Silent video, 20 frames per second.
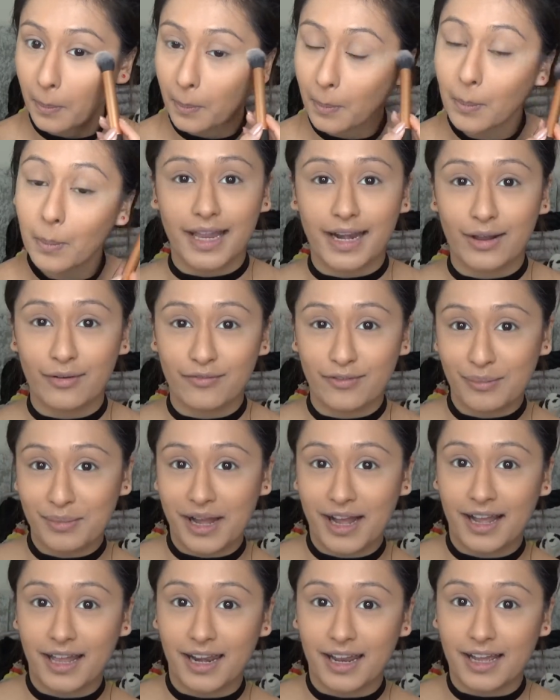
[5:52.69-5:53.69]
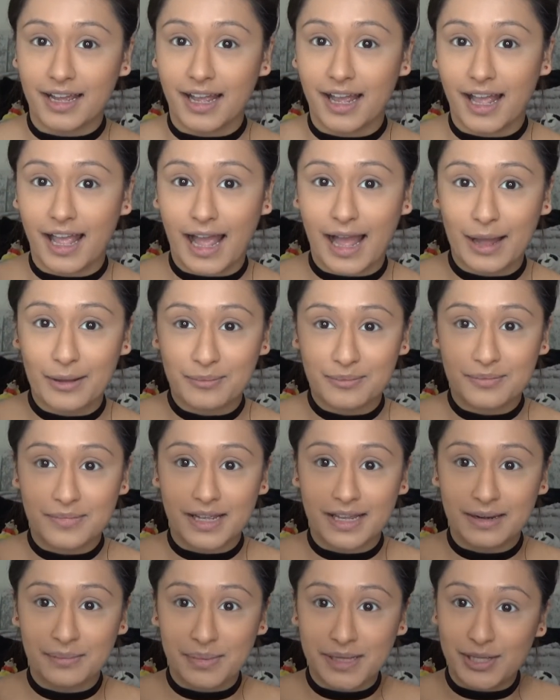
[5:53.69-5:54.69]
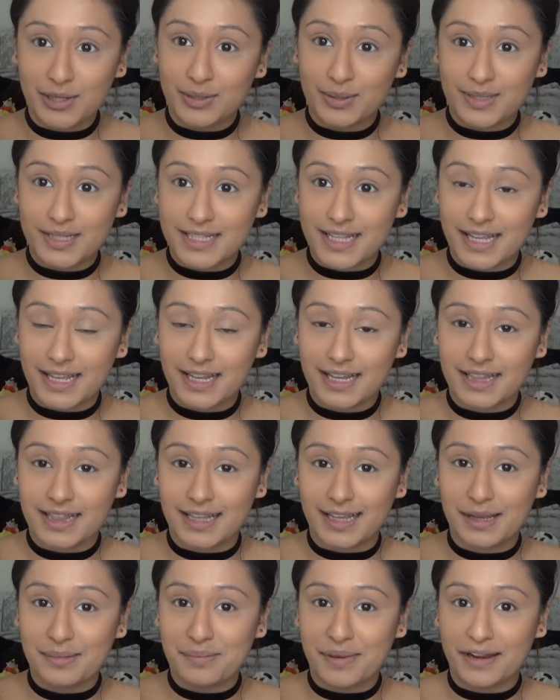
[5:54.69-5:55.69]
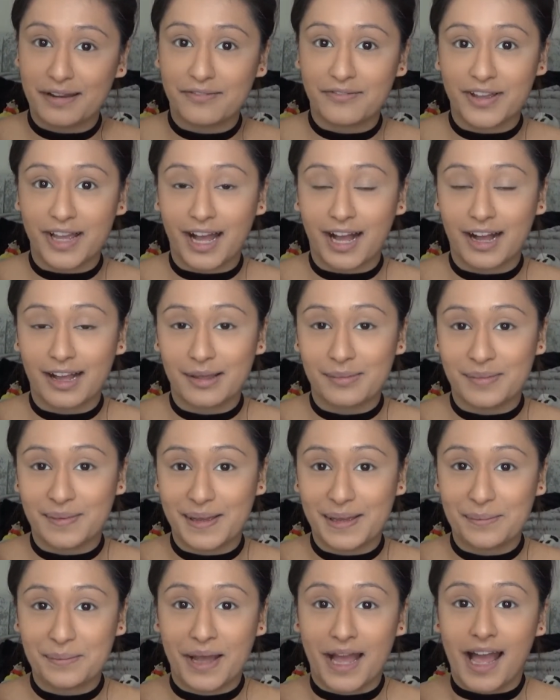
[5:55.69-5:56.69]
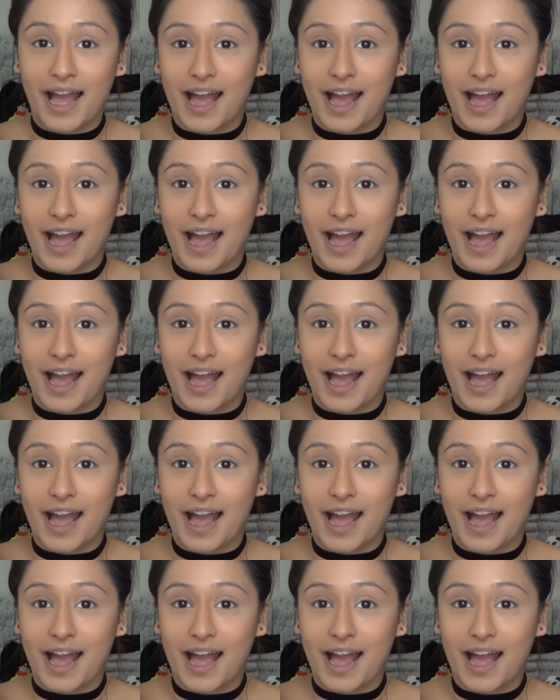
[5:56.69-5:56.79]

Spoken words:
Okay, now for my highlight, I am going to be using the Benefit High Beam,